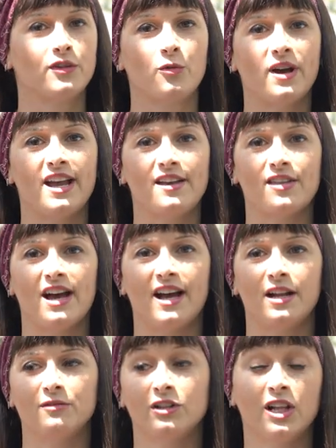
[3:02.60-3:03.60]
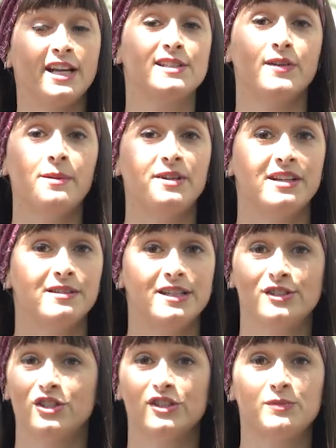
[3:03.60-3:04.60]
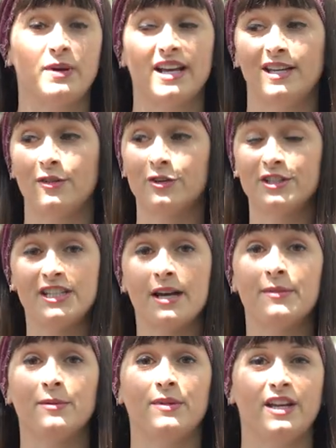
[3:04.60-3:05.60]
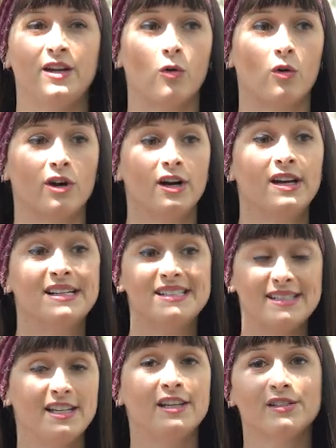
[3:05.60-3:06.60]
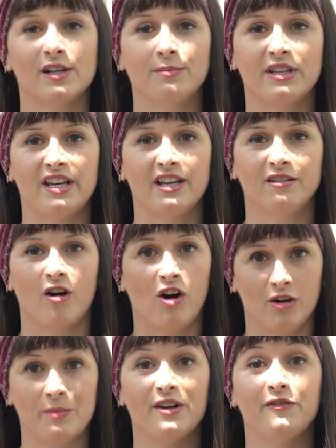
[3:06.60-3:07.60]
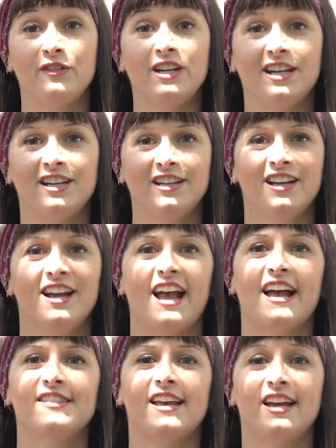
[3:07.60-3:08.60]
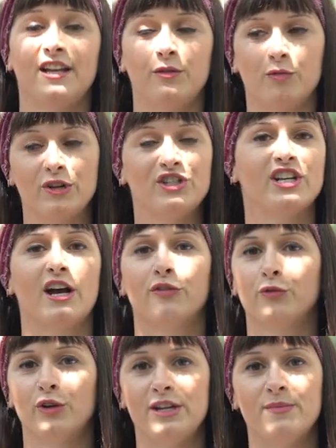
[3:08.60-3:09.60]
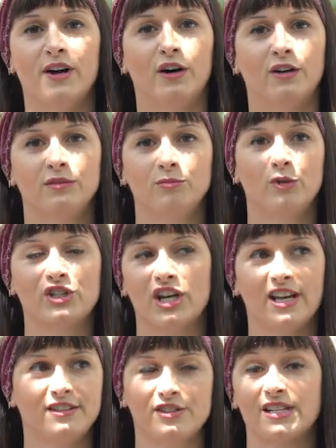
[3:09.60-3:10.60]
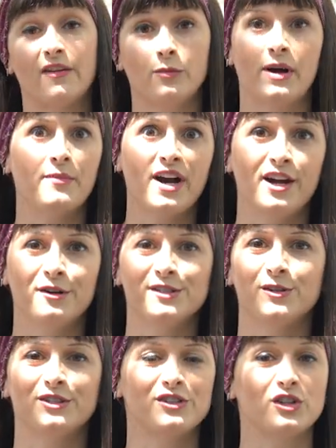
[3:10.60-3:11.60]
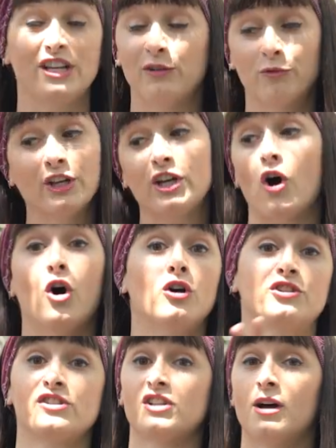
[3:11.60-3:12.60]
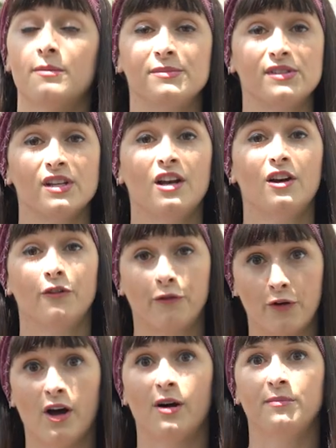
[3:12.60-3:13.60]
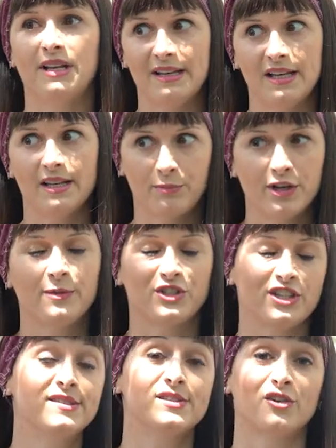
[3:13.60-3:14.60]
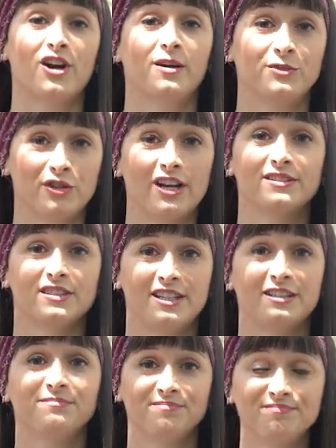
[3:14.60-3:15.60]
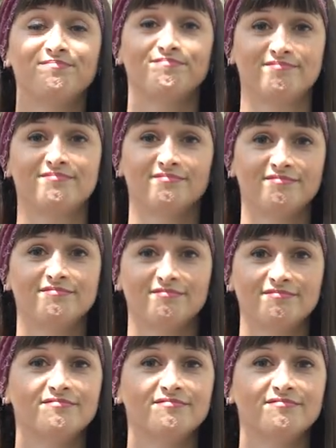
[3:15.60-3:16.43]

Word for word: of the way that clients find me is just by either DMing me or seeing something on my feed and then reaching out through email, which I just have in my bio. So it just, it really all just comes from pretty much Instagram directly. Wow, that's so cool.